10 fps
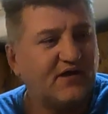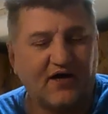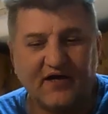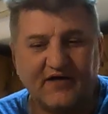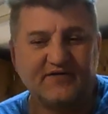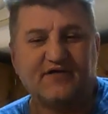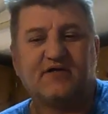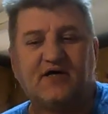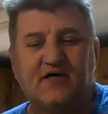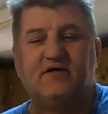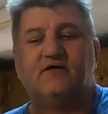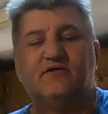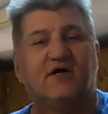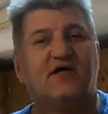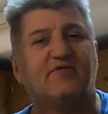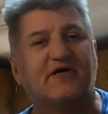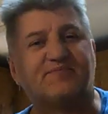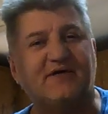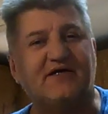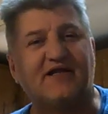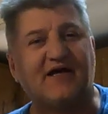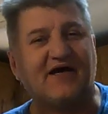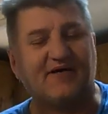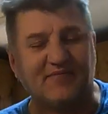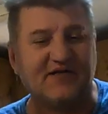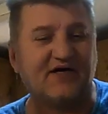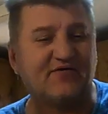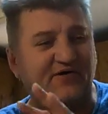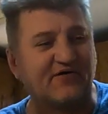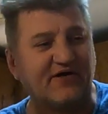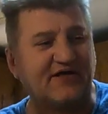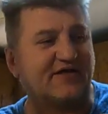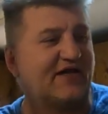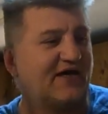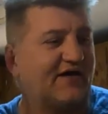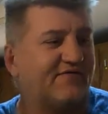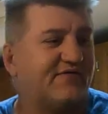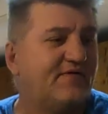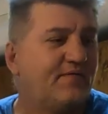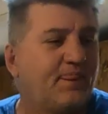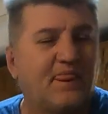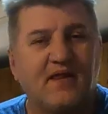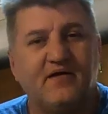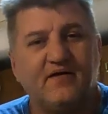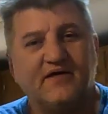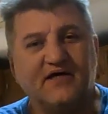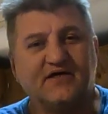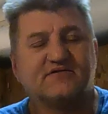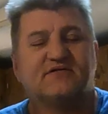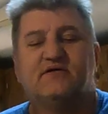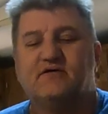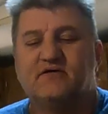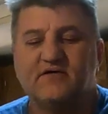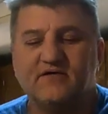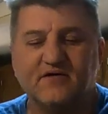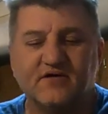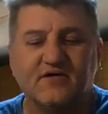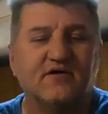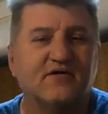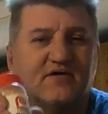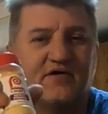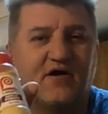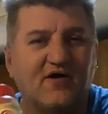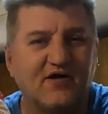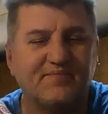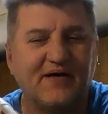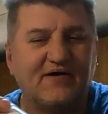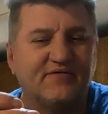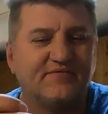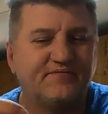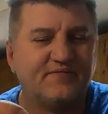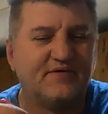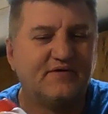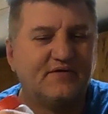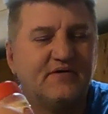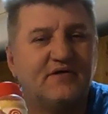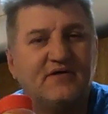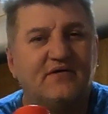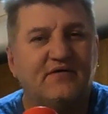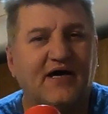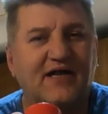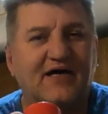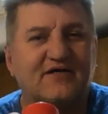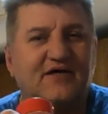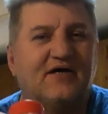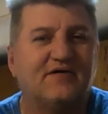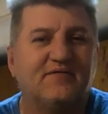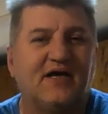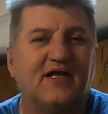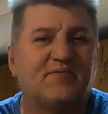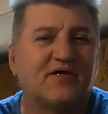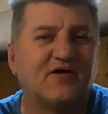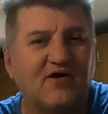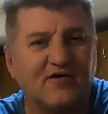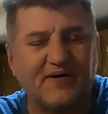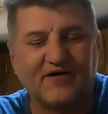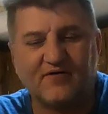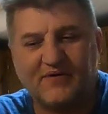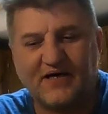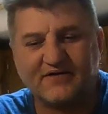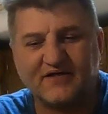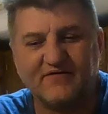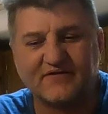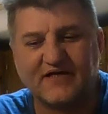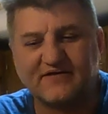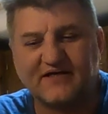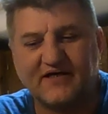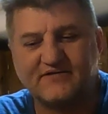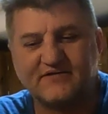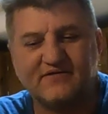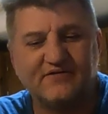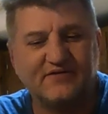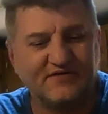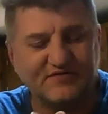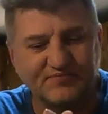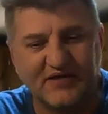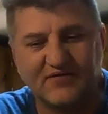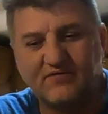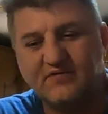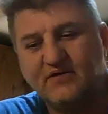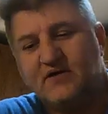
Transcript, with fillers: All right, and then uh, the other recipe that I, I mean, the other ingredient that I have is garlic powder. I like uh, I like putting garlic powder in mine to give it that taste and the smell.